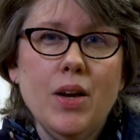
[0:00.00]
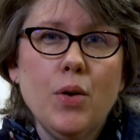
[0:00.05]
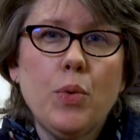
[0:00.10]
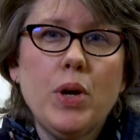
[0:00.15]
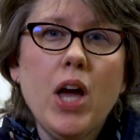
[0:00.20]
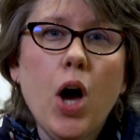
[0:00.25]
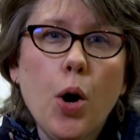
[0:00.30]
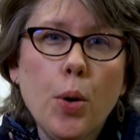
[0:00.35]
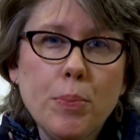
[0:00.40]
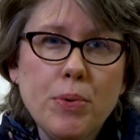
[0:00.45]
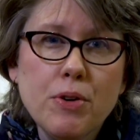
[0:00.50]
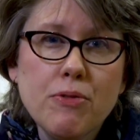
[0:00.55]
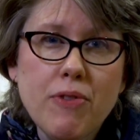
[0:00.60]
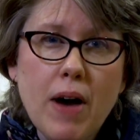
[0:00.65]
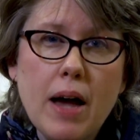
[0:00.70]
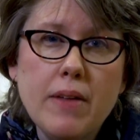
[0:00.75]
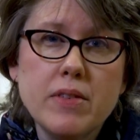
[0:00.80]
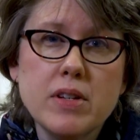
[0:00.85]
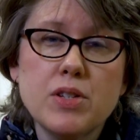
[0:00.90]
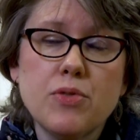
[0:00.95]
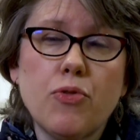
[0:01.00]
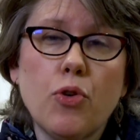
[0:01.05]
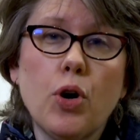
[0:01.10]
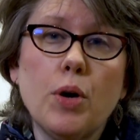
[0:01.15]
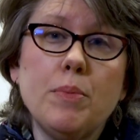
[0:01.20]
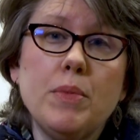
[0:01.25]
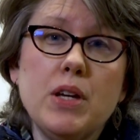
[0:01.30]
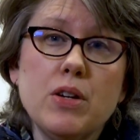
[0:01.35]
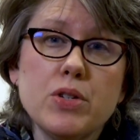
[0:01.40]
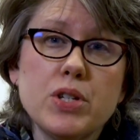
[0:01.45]
We hope you find this
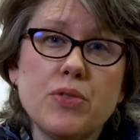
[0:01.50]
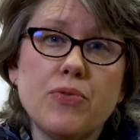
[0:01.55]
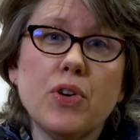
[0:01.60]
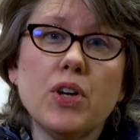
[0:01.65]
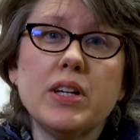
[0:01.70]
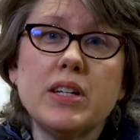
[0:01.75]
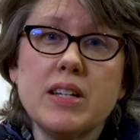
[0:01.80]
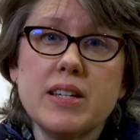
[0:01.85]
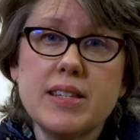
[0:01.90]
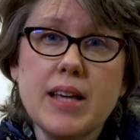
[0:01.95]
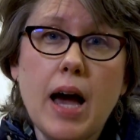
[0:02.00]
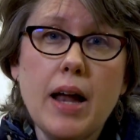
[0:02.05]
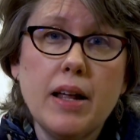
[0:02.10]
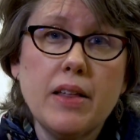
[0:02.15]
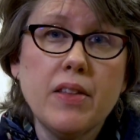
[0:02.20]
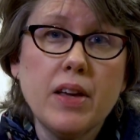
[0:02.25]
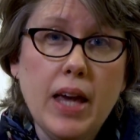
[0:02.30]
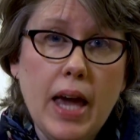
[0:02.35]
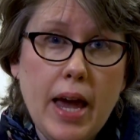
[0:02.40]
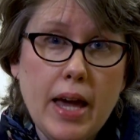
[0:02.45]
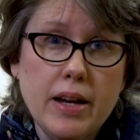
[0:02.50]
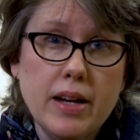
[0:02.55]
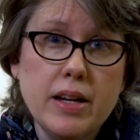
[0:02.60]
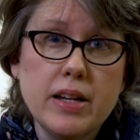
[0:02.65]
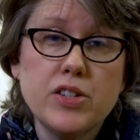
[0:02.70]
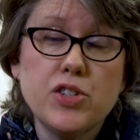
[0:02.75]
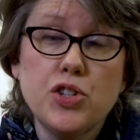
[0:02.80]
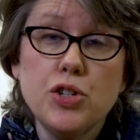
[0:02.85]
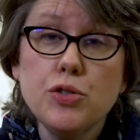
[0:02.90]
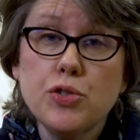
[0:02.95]
forum useful in deciding the
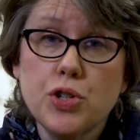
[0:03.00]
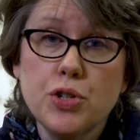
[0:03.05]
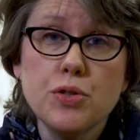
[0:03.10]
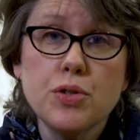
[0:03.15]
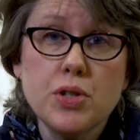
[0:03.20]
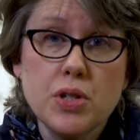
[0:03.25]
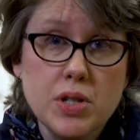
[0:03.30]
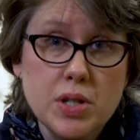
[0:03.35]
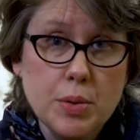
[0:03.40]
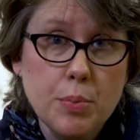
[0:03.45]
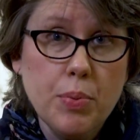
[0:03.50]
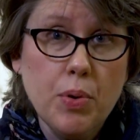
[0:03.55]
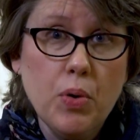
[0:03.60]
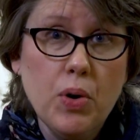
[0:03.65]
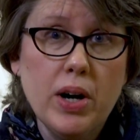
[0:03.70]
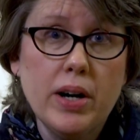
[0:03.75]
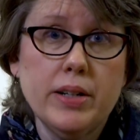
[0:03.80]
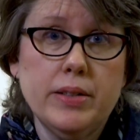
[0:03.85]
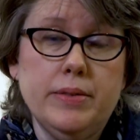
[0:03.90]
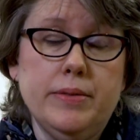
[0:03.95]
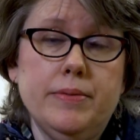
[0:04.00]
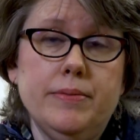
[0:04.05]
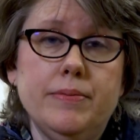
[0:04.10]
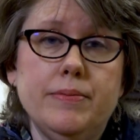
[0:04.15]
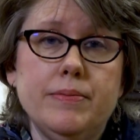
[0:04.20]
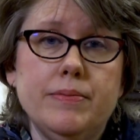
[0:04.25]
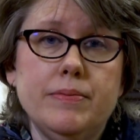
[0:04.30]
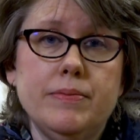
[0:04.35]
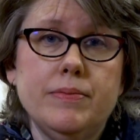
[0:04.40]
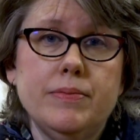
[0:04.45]
candidates you choose to support.
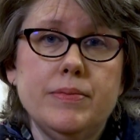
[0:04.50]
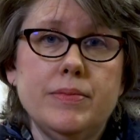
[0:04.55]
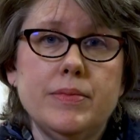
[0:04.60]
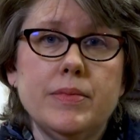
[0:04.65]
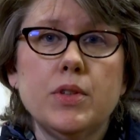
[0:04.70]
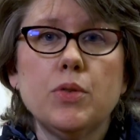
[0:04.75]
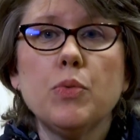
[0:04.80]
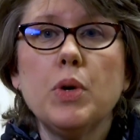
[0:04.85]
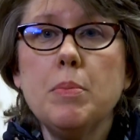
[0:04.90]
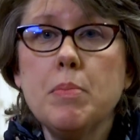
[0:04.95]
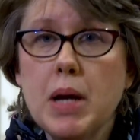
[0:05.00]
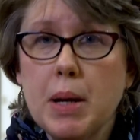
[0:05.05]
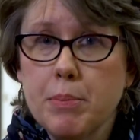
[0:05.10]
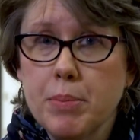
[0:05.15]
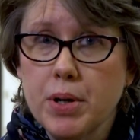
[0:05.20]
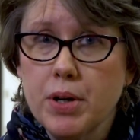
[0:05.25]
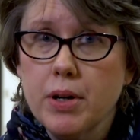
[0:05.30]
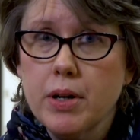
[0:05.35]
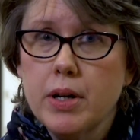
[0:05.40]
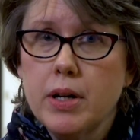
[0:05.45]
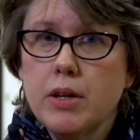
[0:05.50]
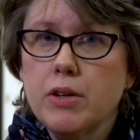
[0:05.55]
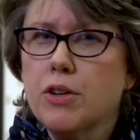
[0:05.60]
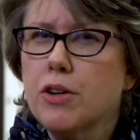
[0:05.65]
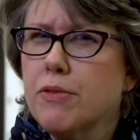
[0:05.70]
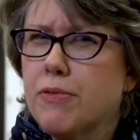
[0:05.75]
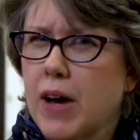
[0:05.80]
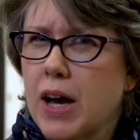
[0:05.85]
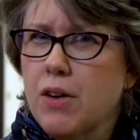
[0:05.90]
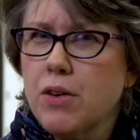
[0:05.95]
Remember,
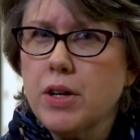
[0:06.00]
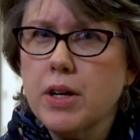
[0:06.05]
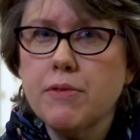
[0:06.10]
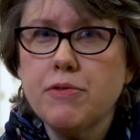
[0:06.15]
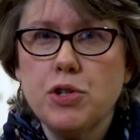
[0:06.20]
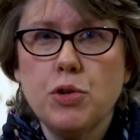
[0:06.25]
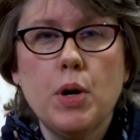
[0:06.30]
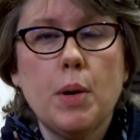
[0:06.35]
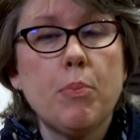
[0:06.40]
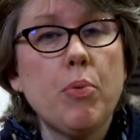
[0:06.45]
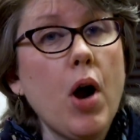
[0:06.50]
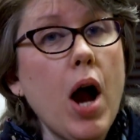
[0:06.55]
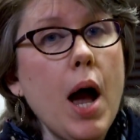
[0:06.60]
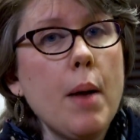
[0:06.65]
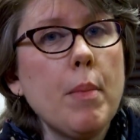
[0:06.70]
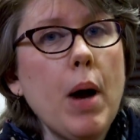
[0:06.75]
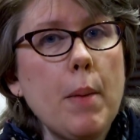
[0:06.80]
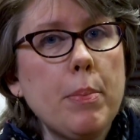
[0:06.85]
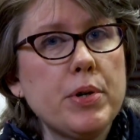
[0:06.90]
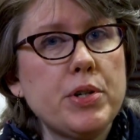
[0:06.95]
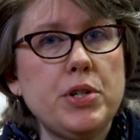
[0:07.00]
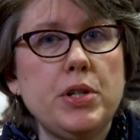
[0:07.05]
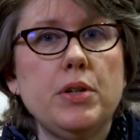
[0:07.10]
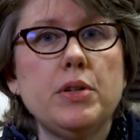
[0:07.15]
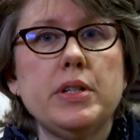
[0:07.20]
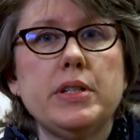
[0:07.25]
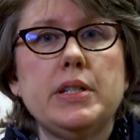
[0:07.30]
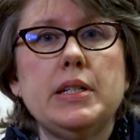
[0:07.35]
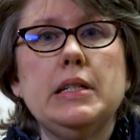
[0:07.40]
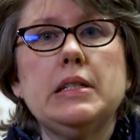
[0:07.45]
your vote gives you a prime
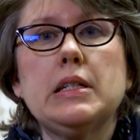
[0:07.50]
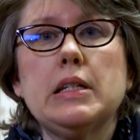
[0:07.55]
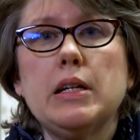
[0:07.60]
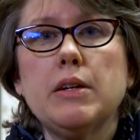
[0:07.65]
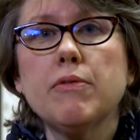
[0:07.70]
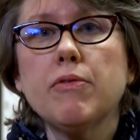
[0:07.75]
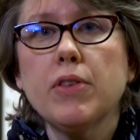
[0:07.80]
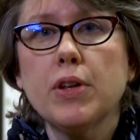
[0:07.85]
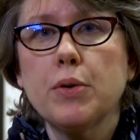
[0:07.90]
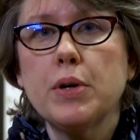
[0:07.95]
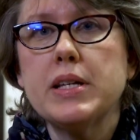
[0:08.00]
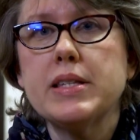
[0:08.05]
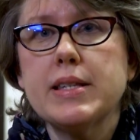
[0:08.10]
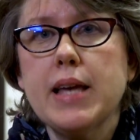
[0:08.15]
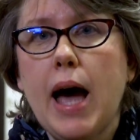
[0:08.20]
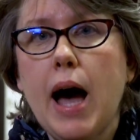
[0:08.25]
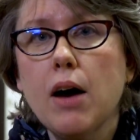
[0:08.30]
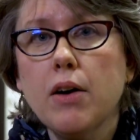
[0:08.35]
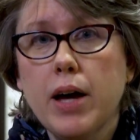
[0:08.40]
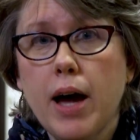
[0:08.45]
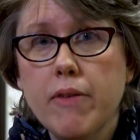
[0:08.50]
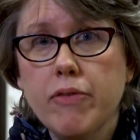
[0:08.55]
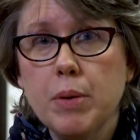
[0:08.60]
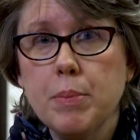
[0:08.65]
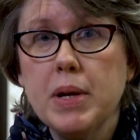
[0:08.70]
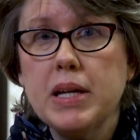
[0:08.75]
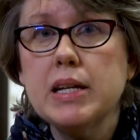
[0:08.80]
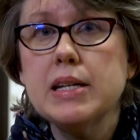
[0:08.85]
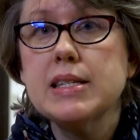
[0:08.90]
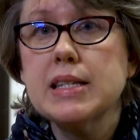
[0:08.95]
opportunity to influence how
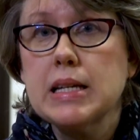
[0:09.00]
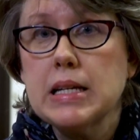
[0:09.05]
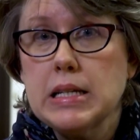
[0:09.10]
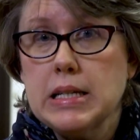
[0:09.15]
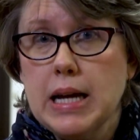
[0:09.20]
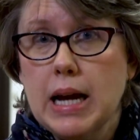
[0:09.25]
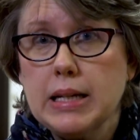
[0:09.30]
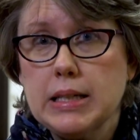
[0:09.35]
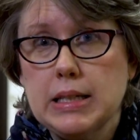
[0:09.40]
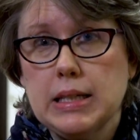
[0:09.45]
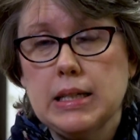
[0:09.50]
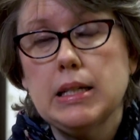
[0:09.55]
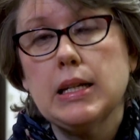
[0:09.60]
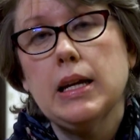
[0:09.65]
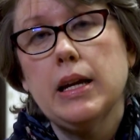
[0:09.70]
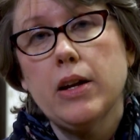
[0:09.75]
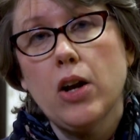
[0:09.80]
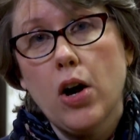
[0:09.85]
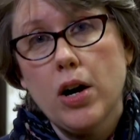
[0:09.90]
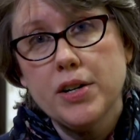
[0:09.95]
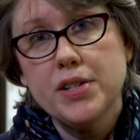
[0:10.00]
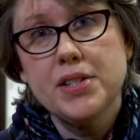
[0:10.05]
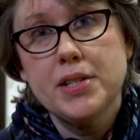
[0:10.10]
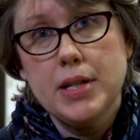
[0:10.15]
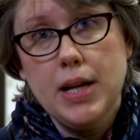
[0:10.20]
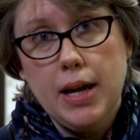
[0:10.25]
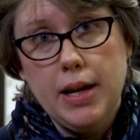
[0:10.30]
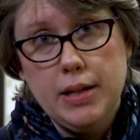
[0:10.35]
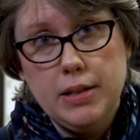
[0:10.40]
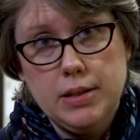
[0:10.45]
government is conducted in our
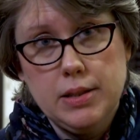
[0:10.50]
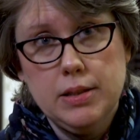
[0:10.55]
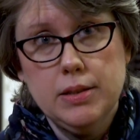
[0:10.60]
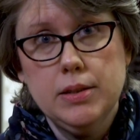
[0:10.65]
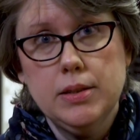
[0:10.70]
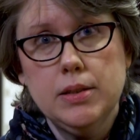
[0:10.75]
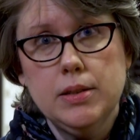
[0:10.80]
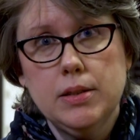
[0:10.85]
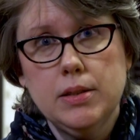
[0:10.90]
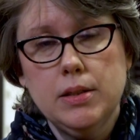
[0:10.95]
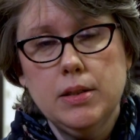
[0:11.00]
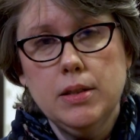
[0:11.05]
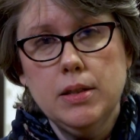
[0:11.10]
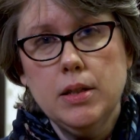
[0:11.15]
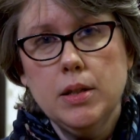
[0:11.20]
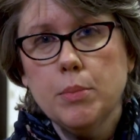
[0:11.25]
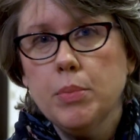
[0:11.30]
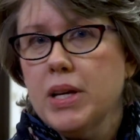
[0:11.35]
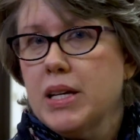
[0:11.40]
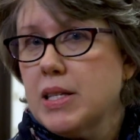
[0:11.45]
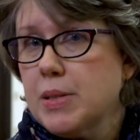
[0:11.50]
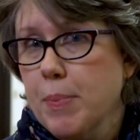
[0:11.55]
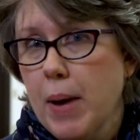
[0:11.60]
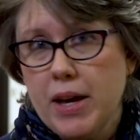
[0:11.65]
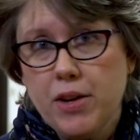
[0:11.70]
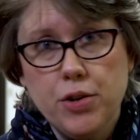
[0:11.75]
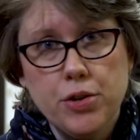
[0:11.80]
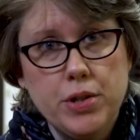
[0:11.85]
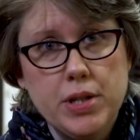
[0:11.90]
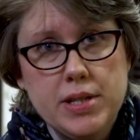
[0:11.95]
state. Please
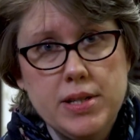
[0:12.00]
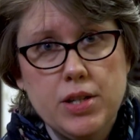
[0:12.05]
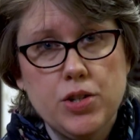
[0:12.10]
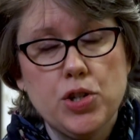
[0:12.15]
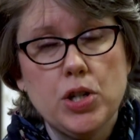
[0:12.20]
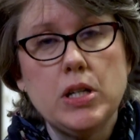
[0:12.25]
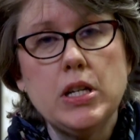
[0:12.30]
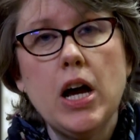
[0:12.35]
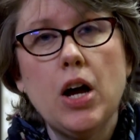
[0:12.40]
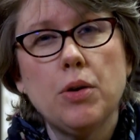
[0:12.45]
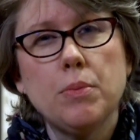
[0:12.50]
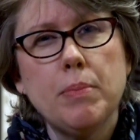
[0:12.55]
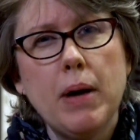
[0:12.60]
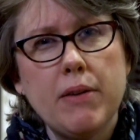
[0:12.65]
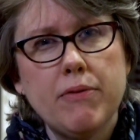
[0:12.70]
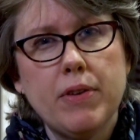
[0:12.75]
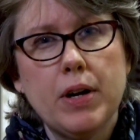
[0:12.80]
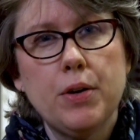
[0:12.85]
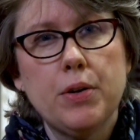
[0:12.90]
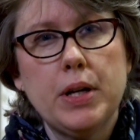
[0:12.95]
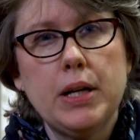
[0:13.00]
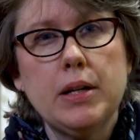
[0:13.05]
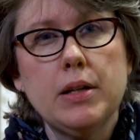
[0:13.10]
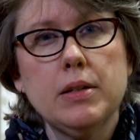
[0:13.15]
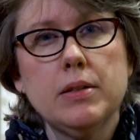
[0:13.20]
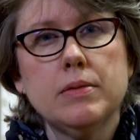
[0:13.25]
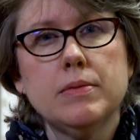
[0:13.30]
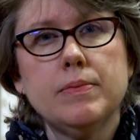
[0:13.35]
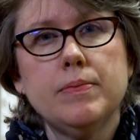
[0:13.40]
make your decision known by voting.